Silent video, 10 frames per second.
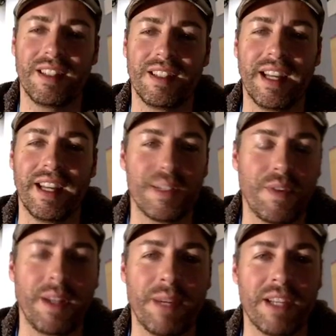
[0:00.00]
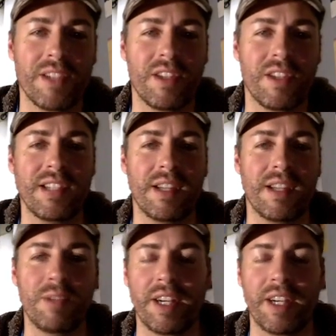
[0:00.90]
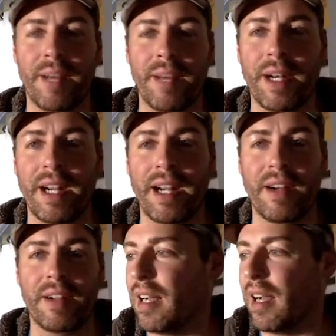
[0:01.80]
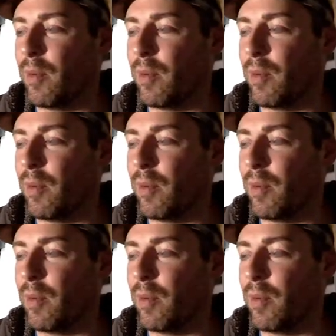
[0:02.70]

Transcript: Yeah, it's funny because last time Jerry and I went out,